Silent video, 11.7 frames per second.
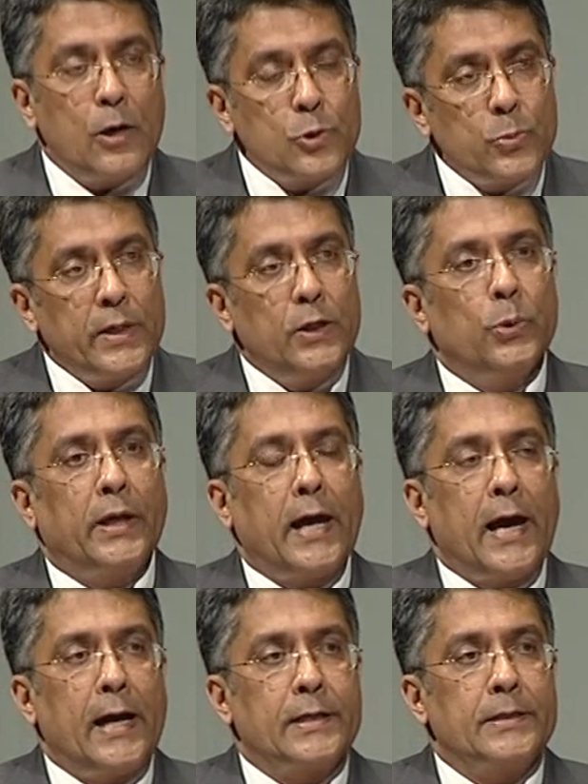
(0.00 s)
How do we
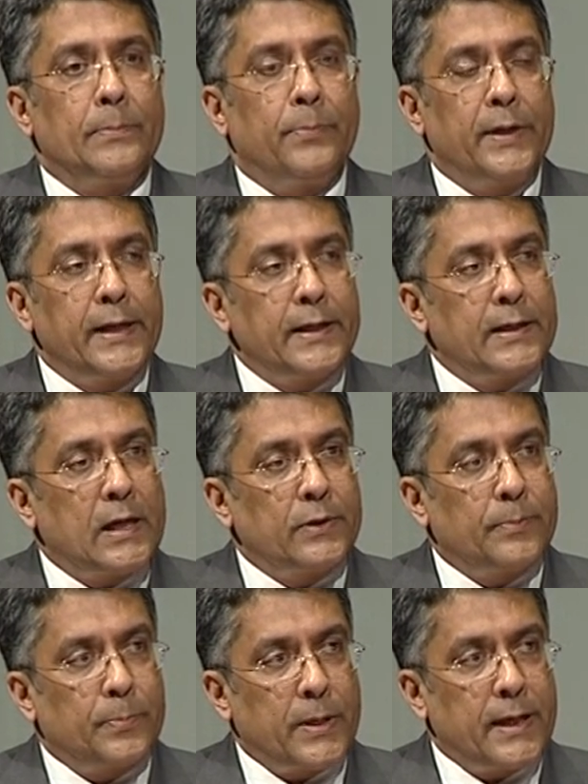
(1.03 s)
look at bringing
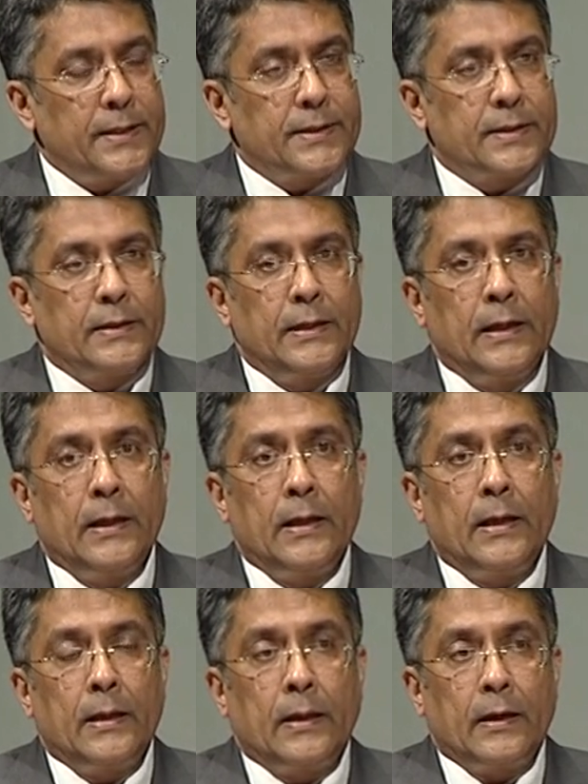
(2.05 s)
down the price?
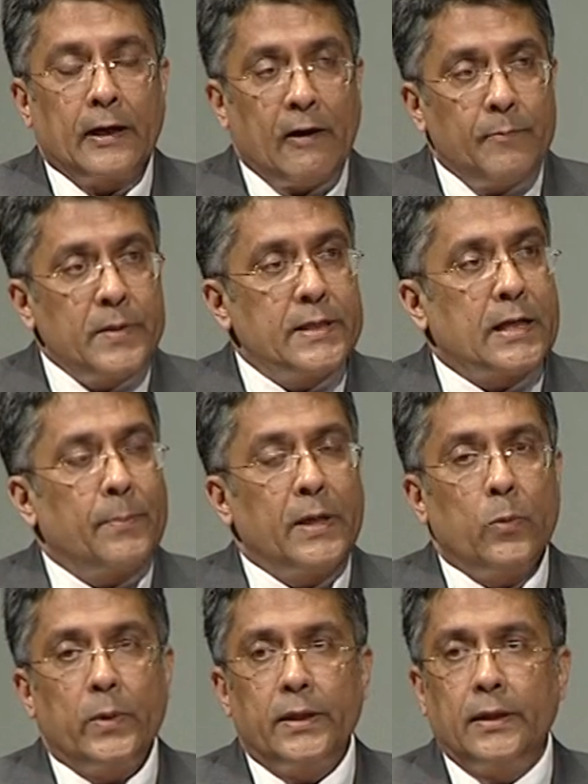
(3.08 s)
Government
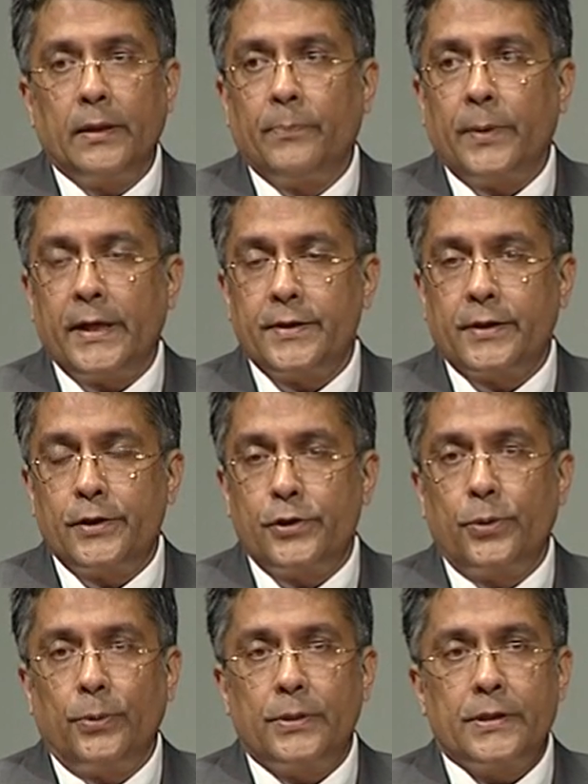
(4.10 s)
coming with price
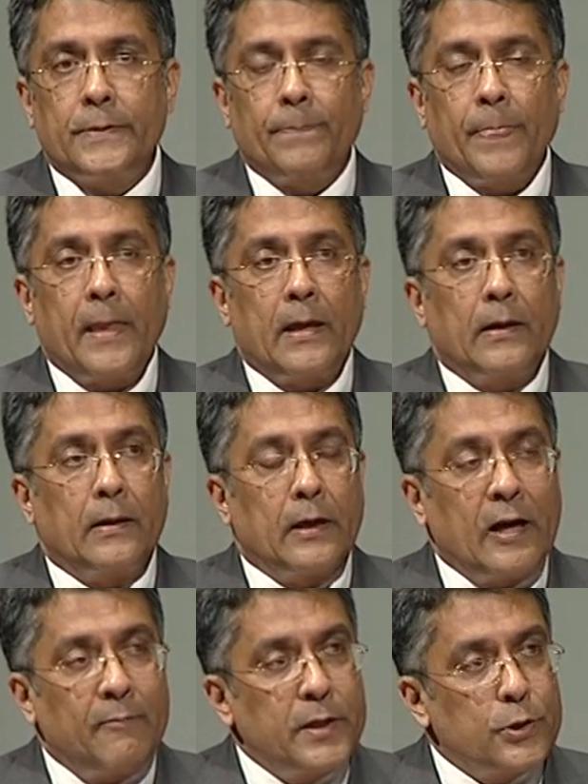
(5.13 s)
controls.
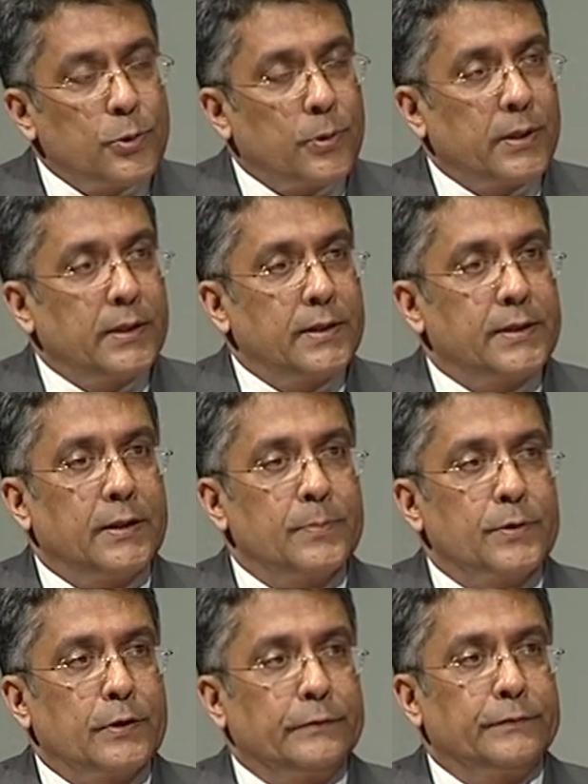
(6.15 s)
Government talking in
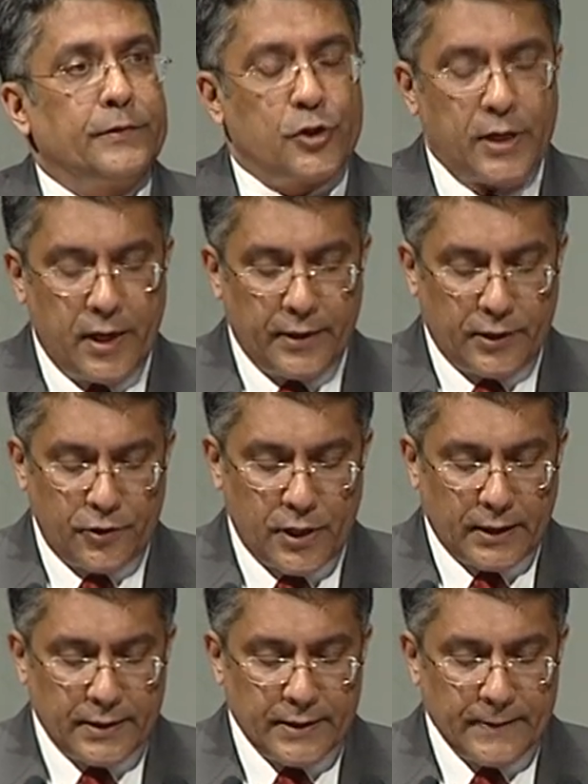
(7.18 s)
terms of
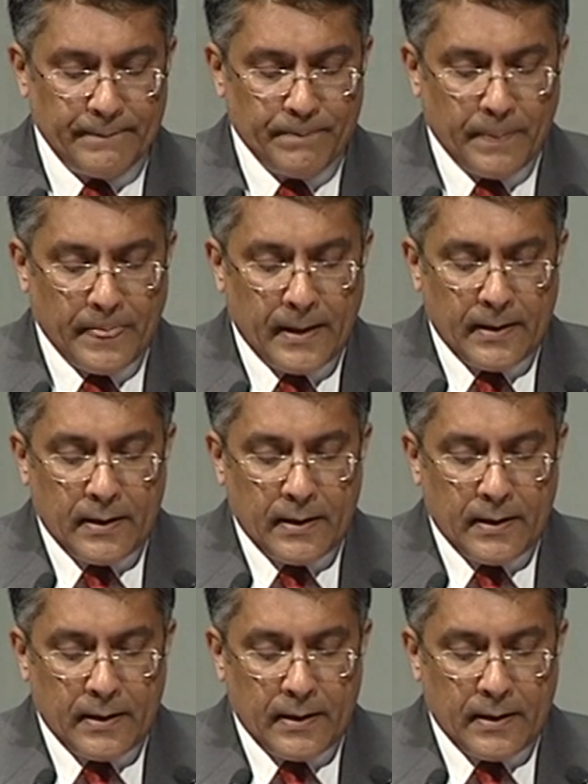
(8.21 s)
generic drugs.